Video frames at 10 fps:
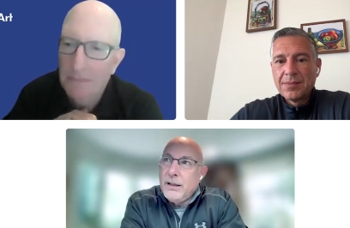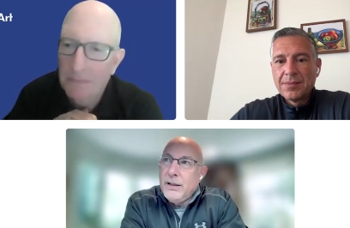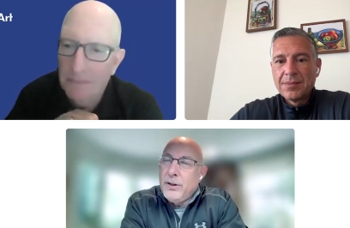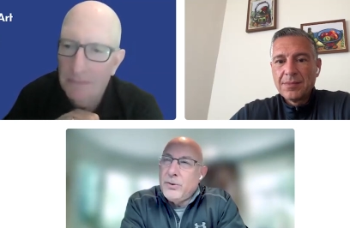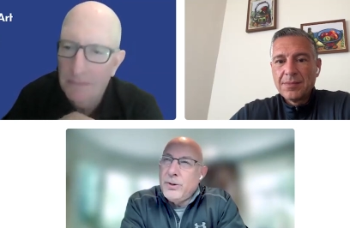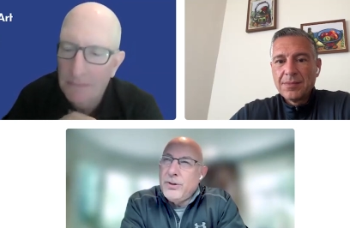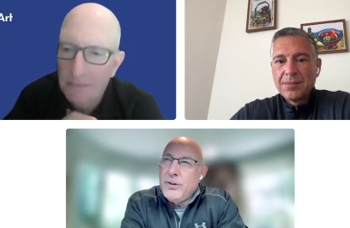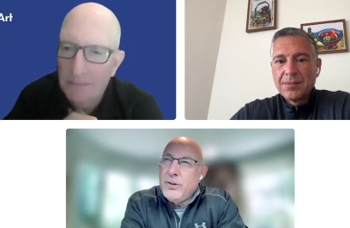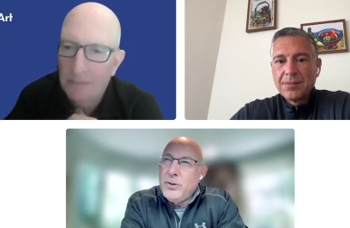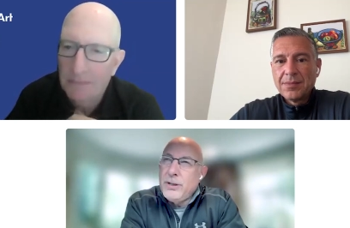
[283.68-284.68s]
Speaker 1: this was
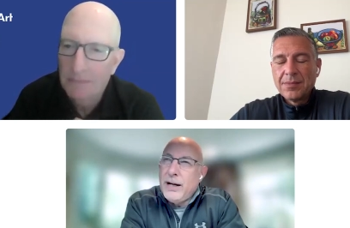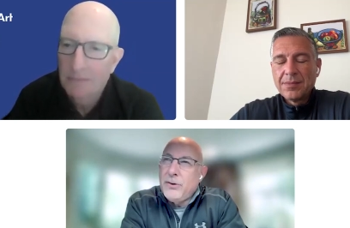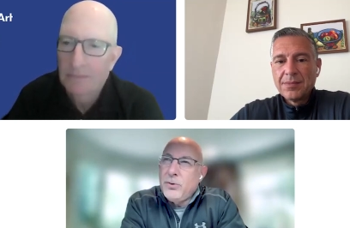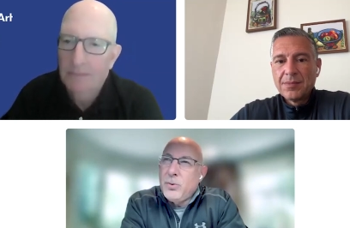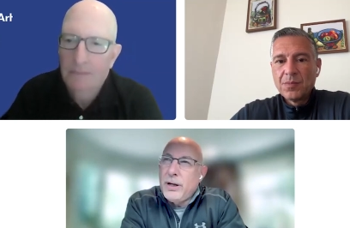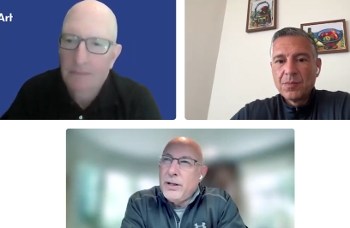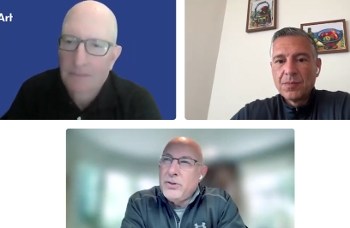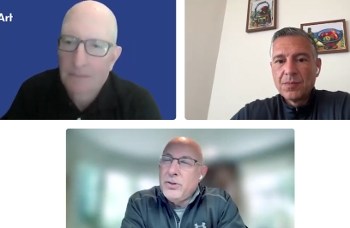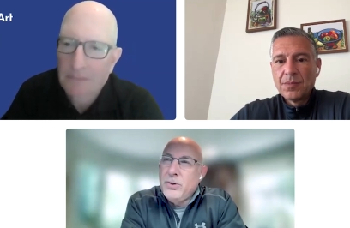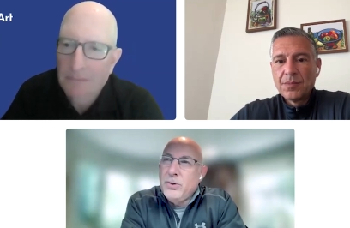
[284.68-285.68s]
in
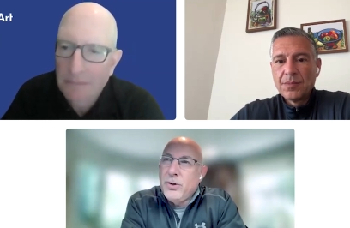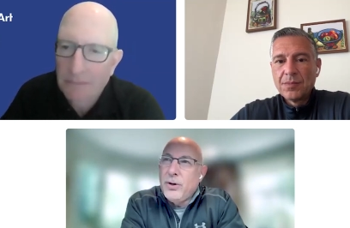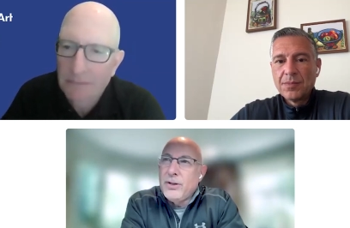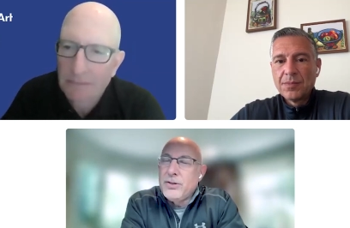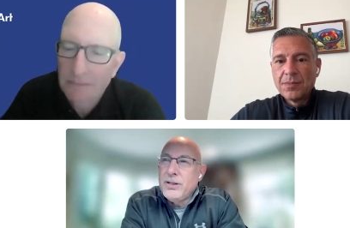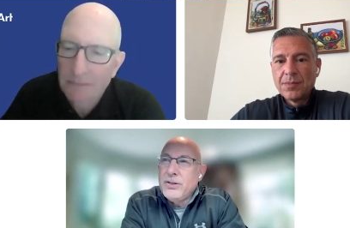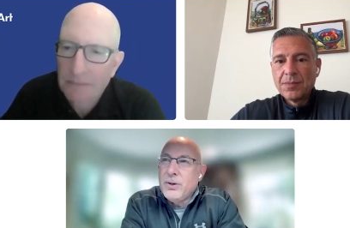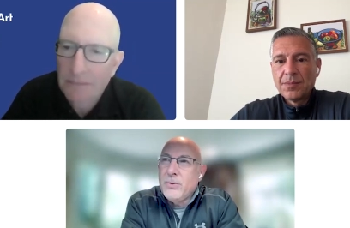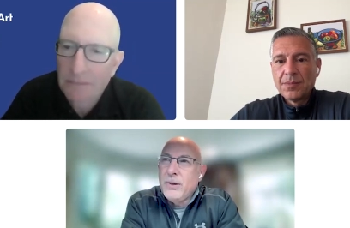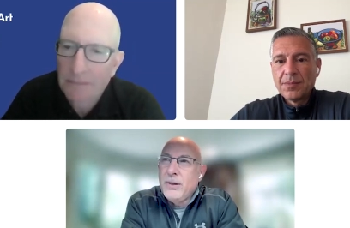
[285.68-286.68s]
2022. So let's see.
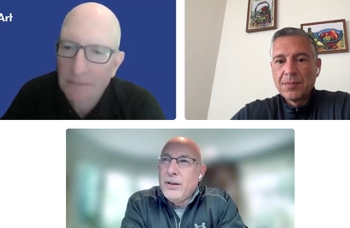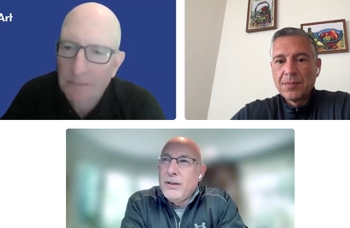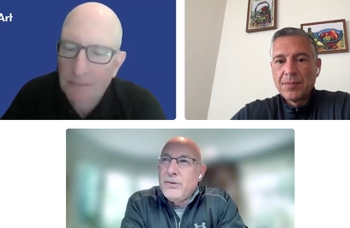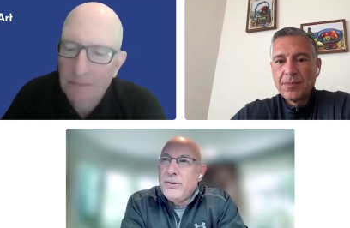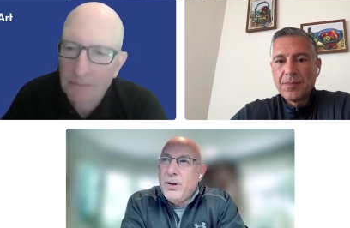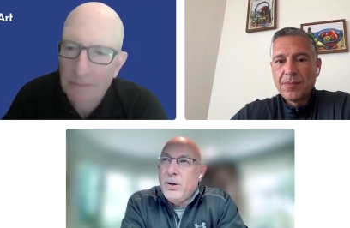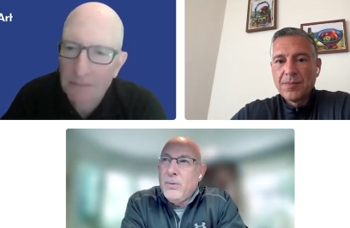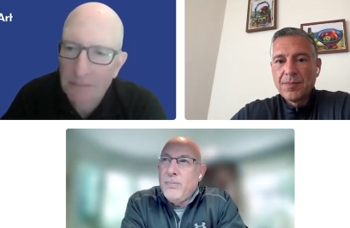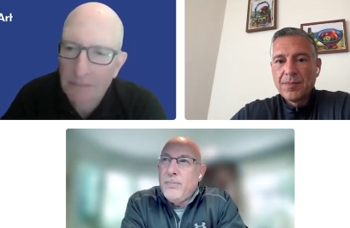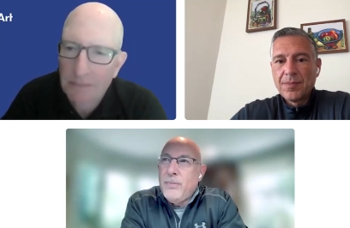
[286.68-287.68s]
So
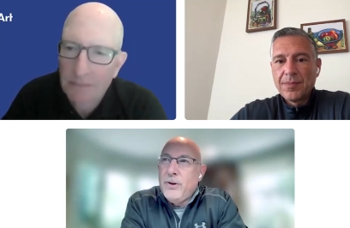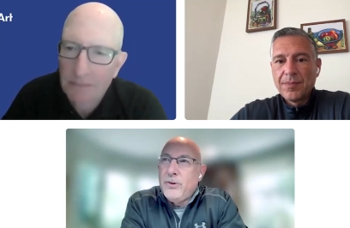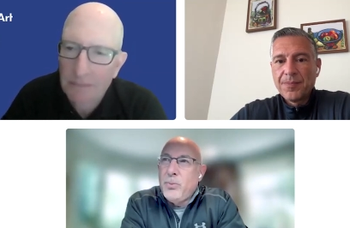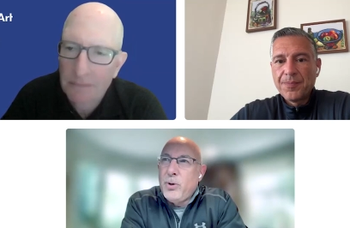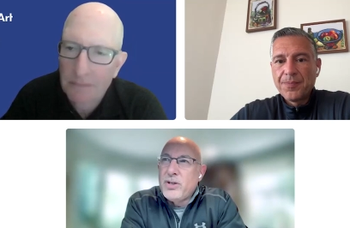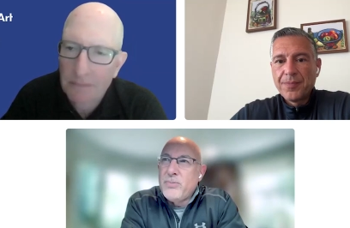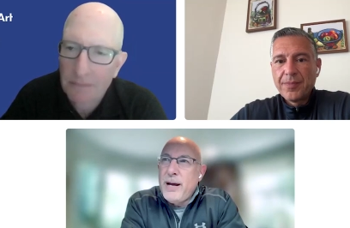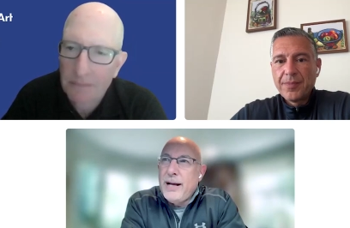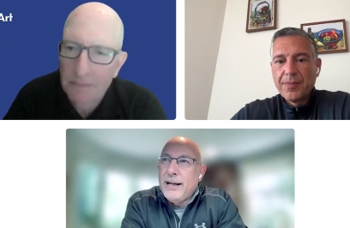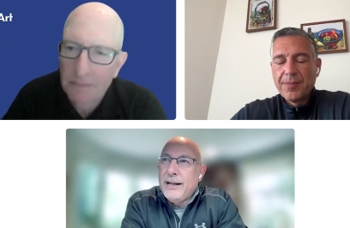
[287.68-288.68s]
the sports
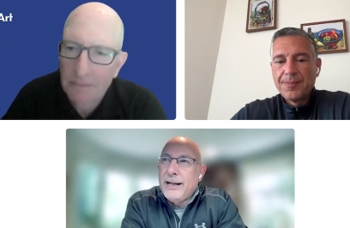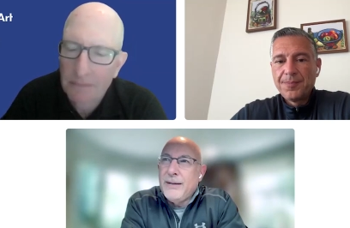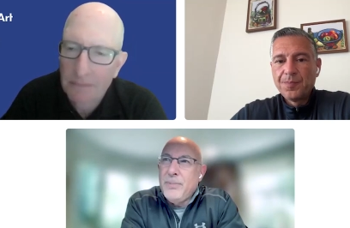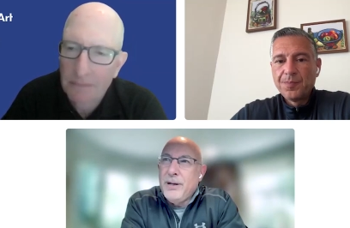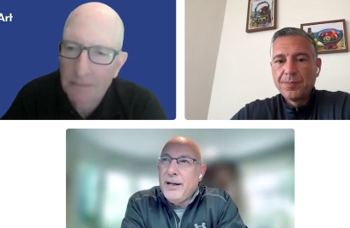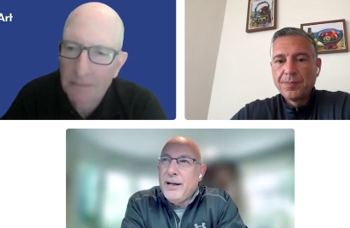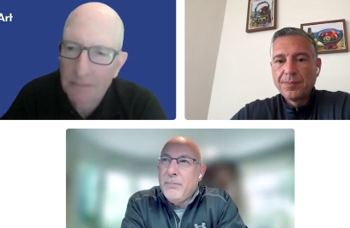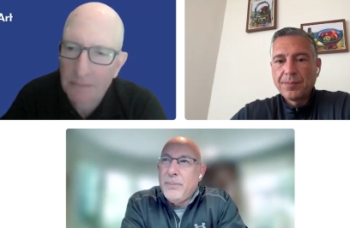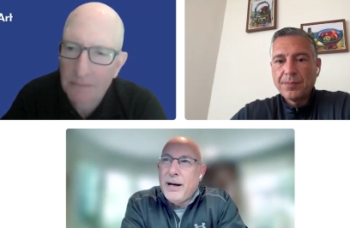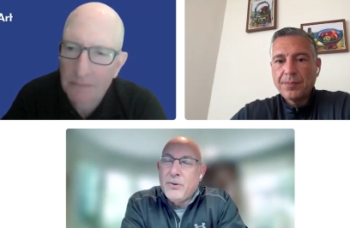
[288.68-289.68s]
betting had
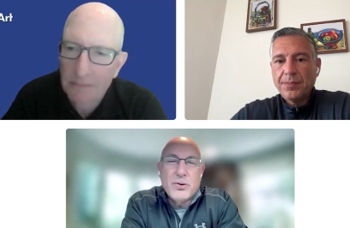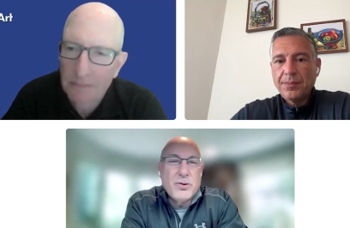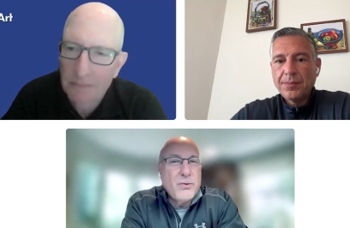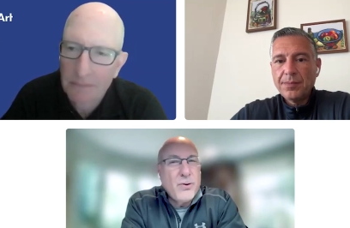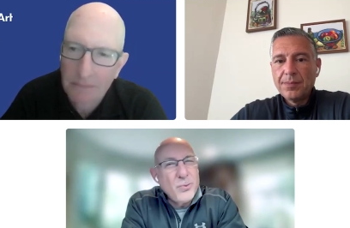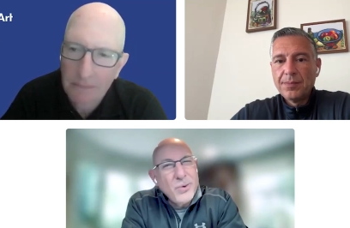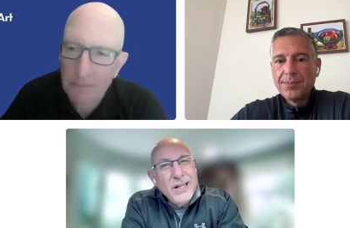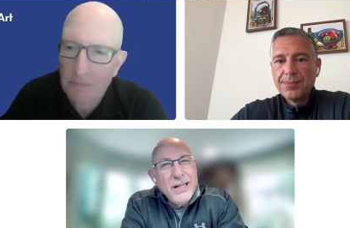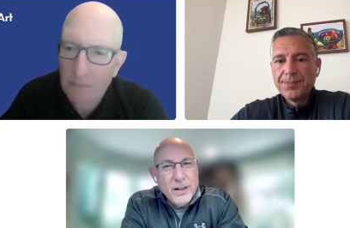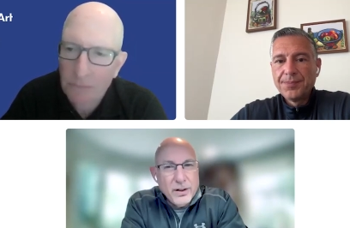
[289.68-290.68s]
been about
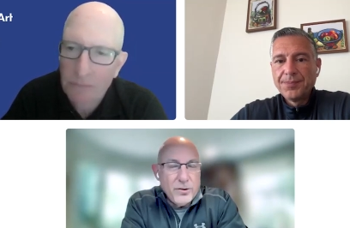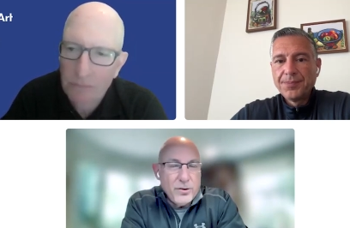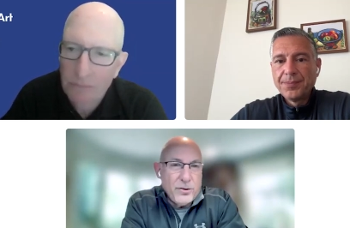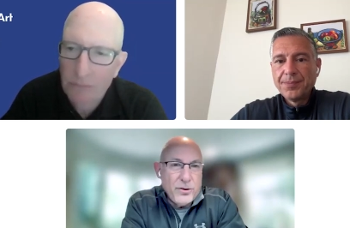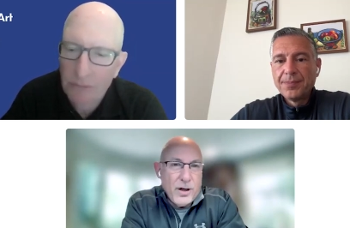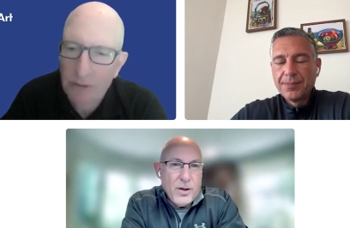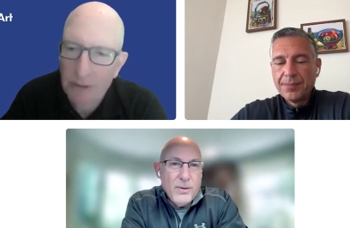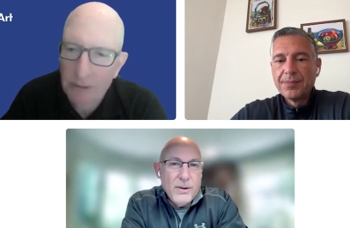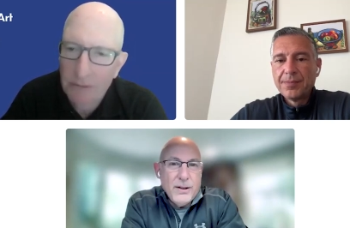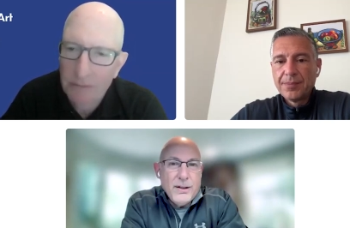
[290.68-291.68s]
3 years or
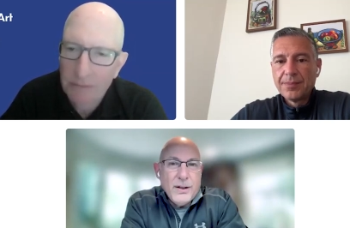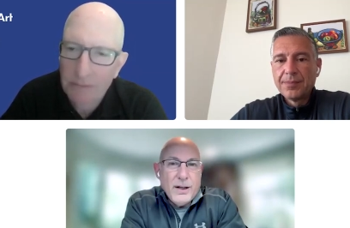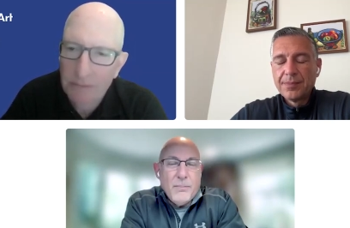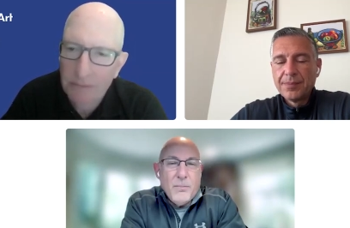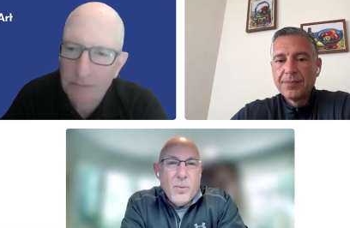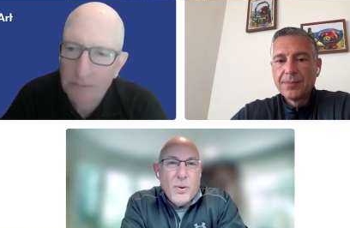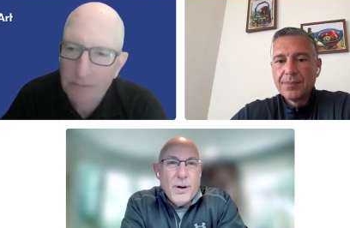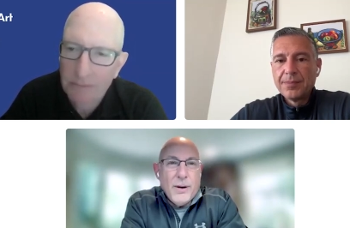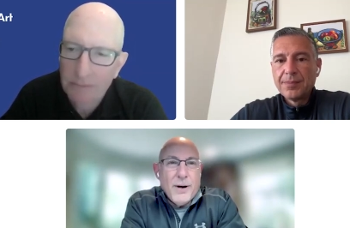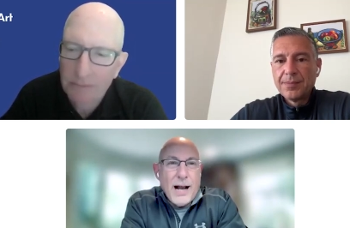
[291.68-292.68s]
so.
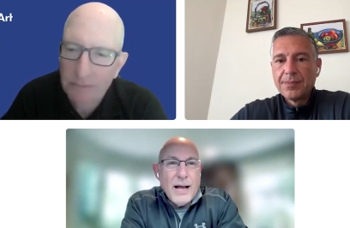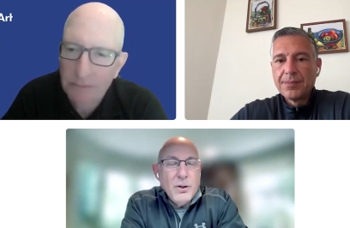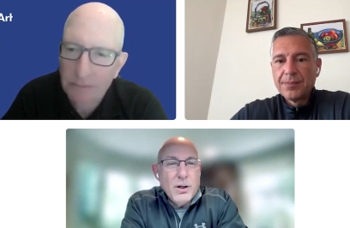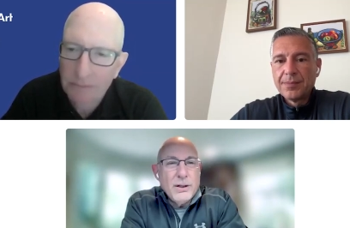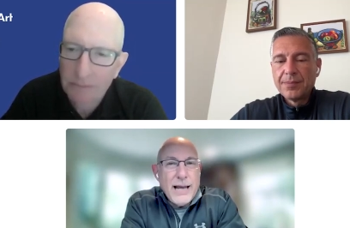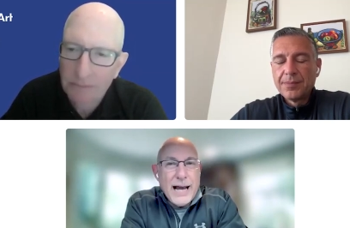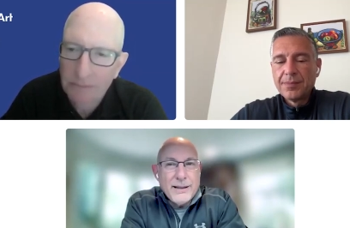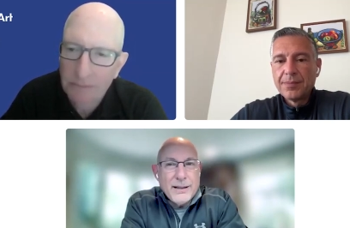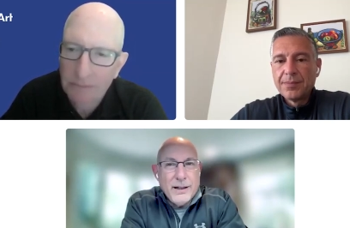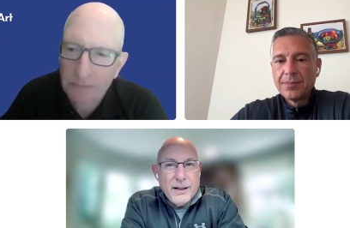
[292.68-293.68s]
When I looked
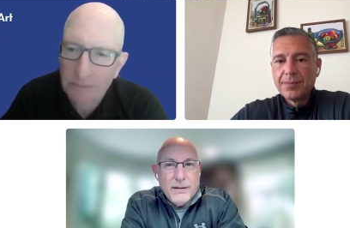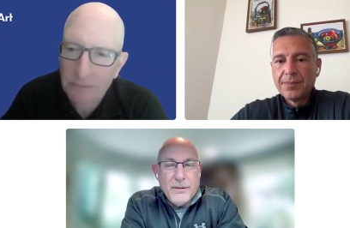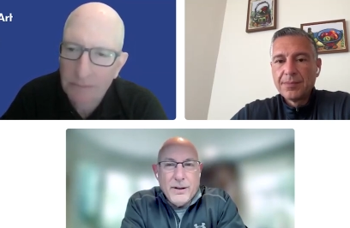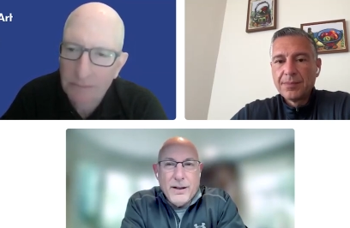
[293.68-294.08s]
at the